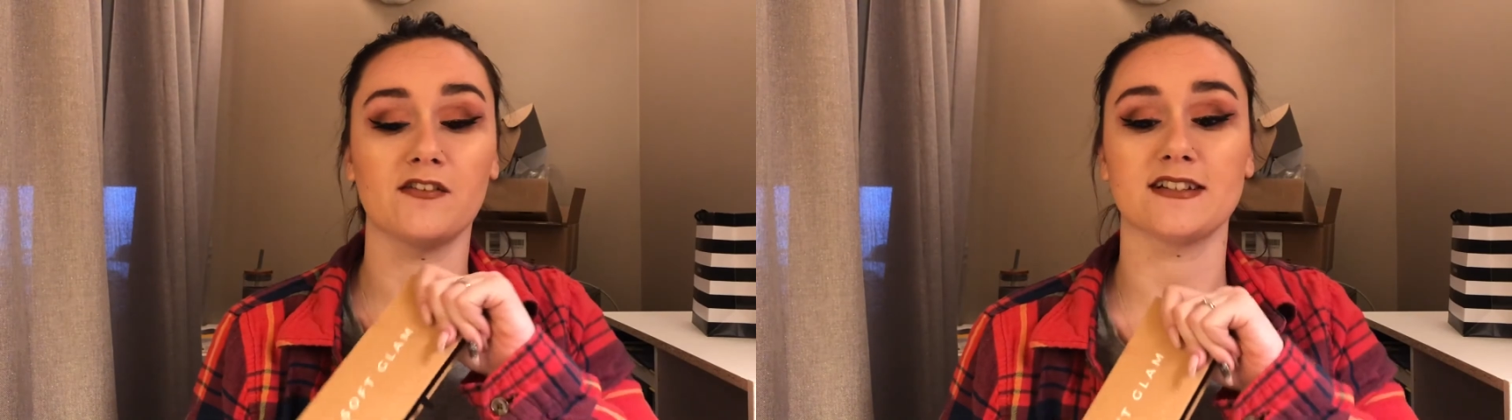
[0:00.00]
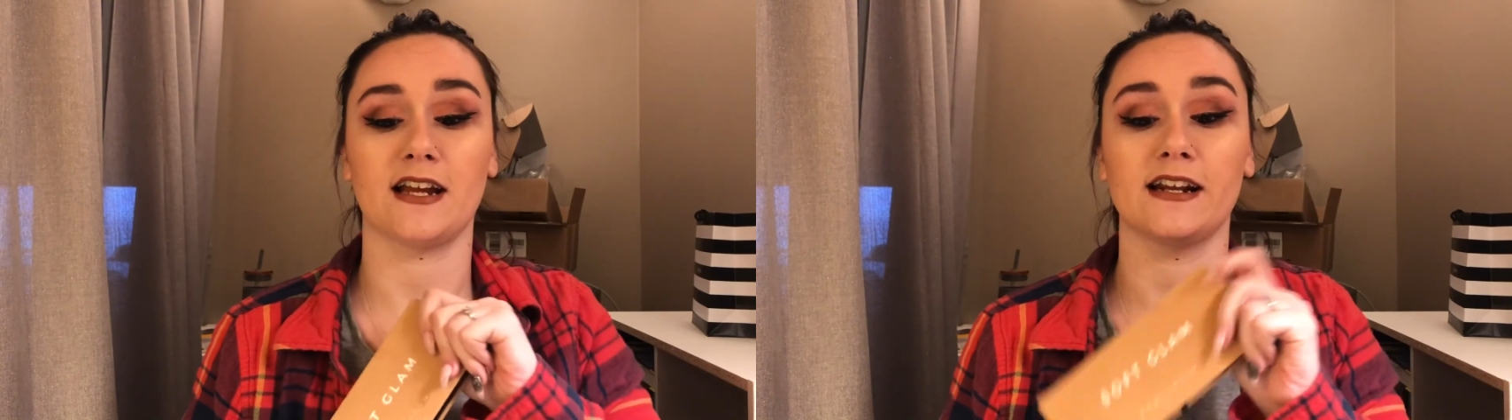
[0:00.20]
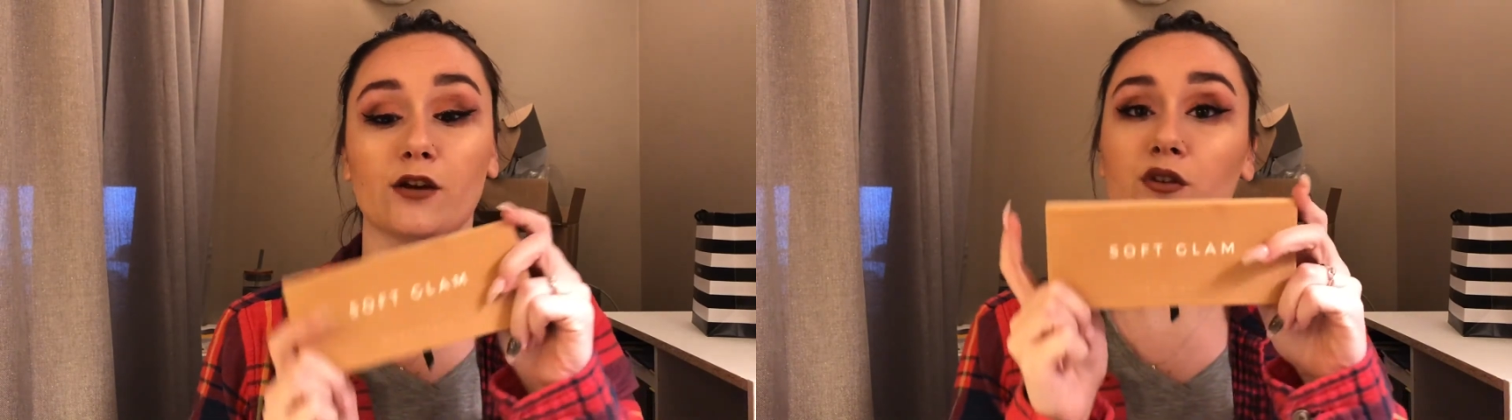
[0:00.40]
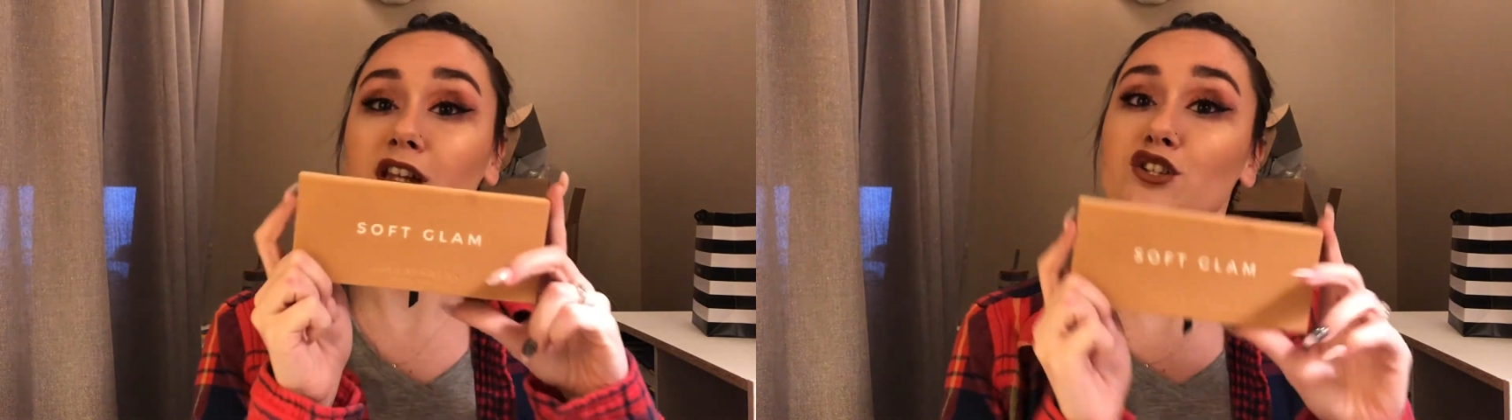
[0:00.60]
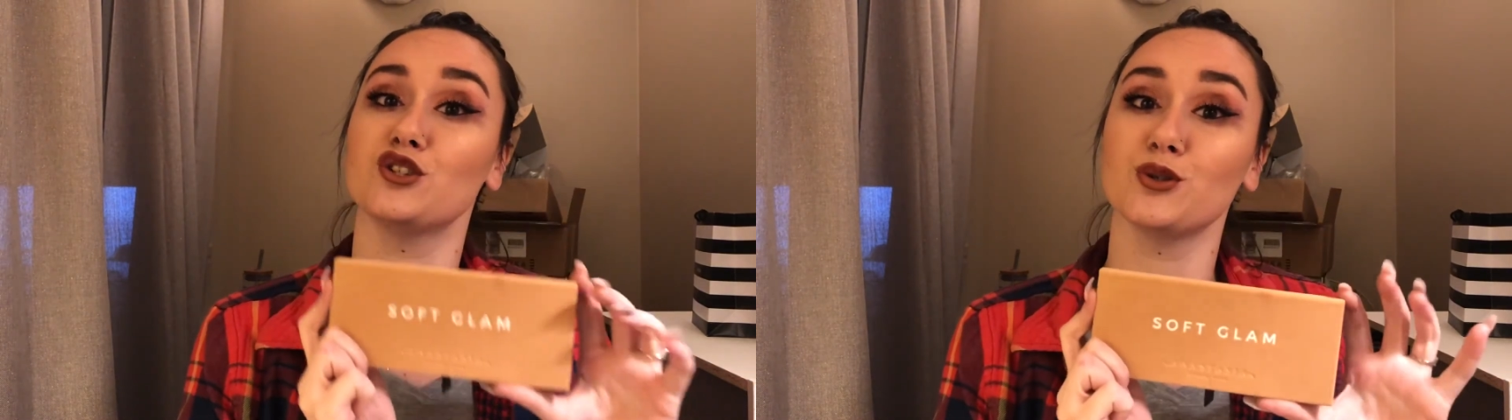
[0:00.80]
I've decided I
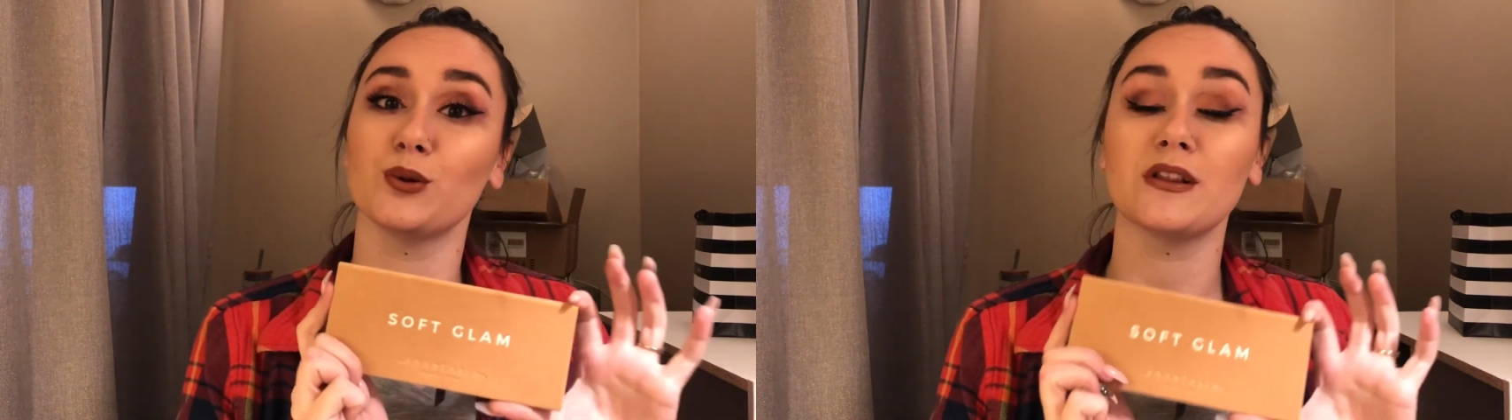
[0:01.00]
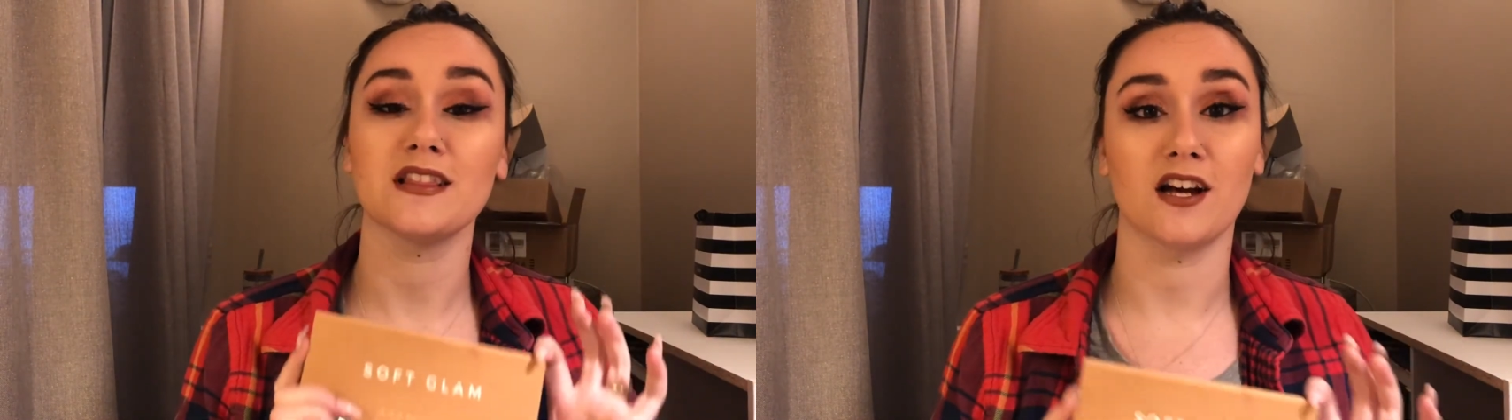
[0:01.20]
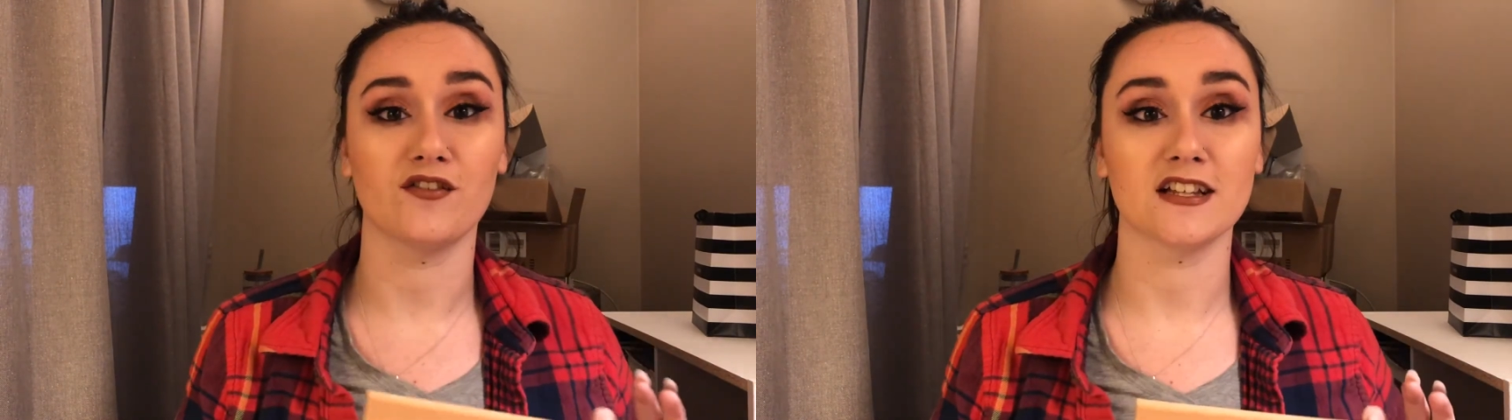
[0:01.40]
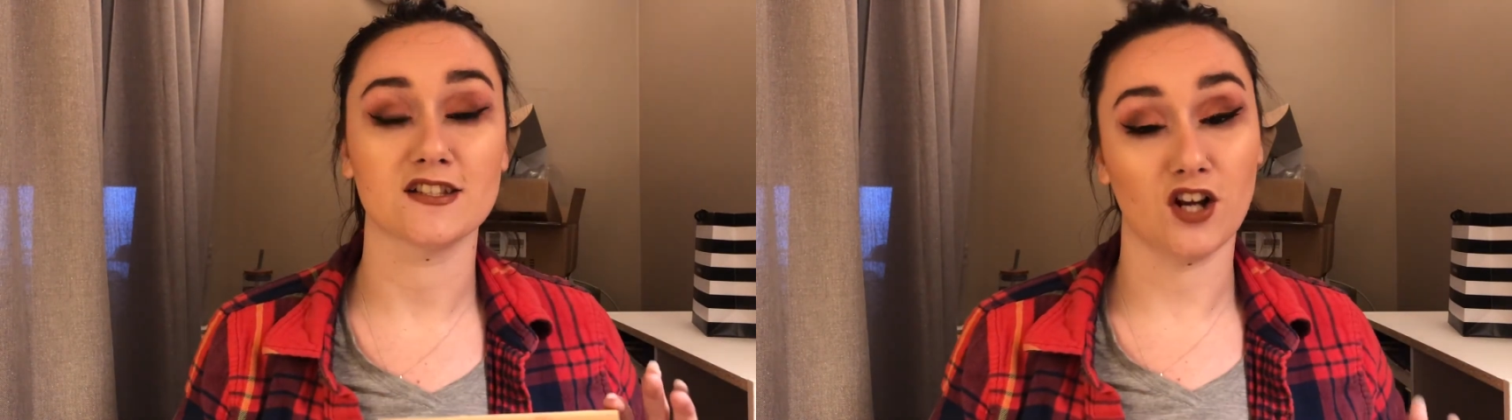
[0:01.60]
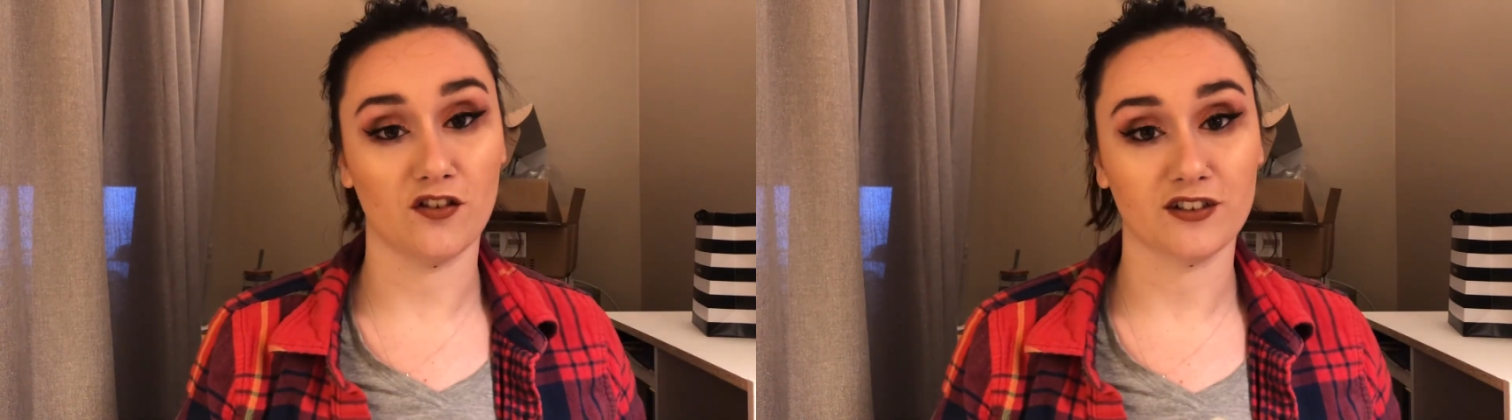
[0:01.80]
really do love this
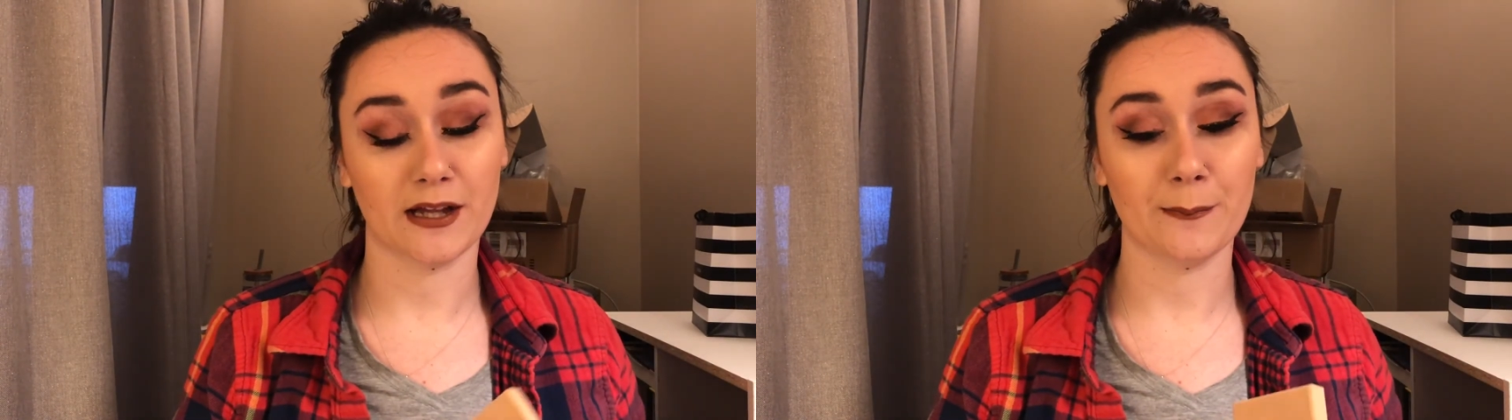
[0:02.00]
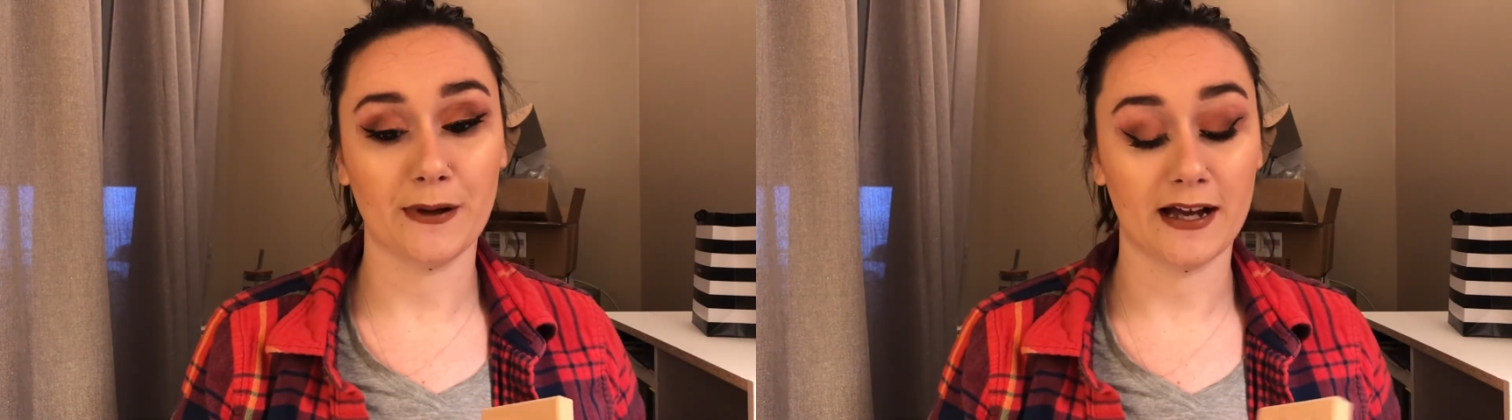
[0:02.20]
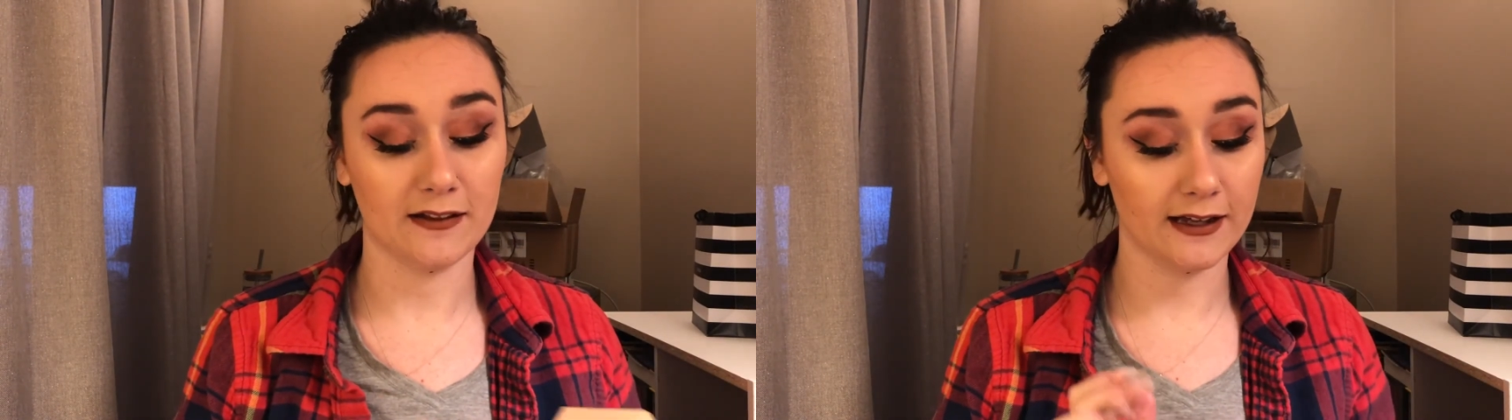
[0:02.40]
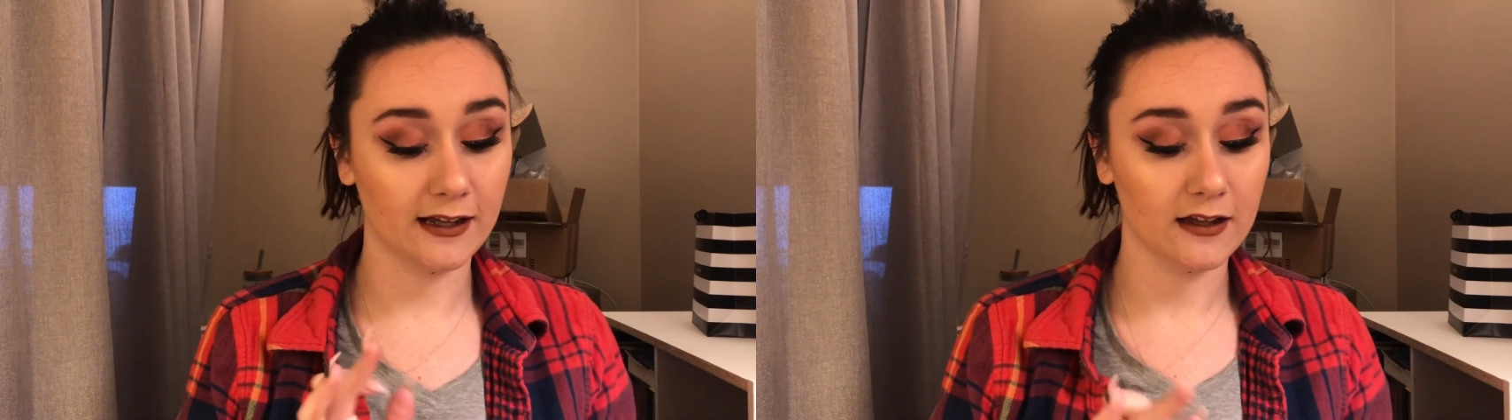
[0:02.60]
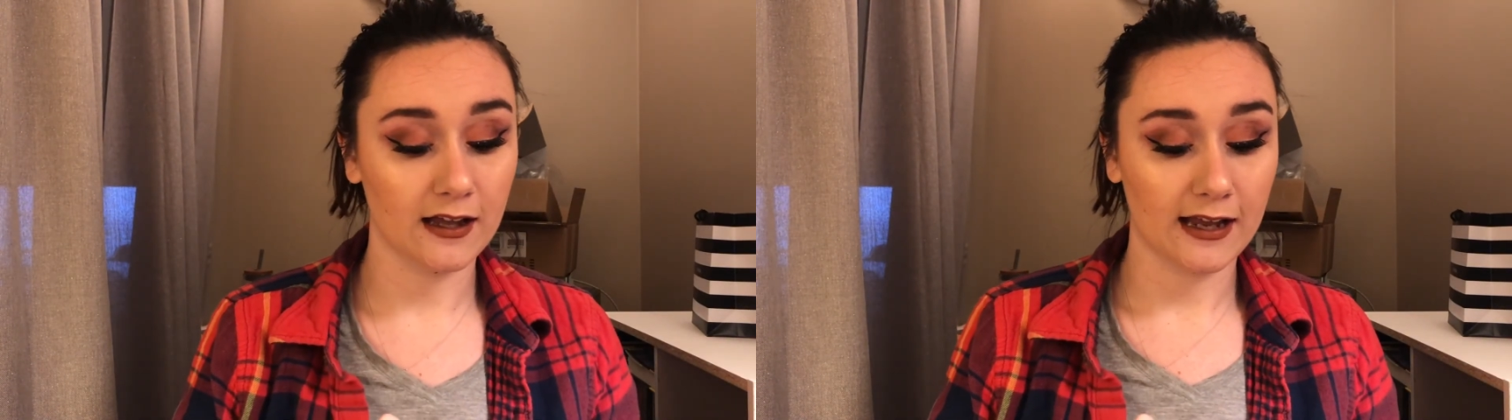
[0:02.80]
Soft Glam palette.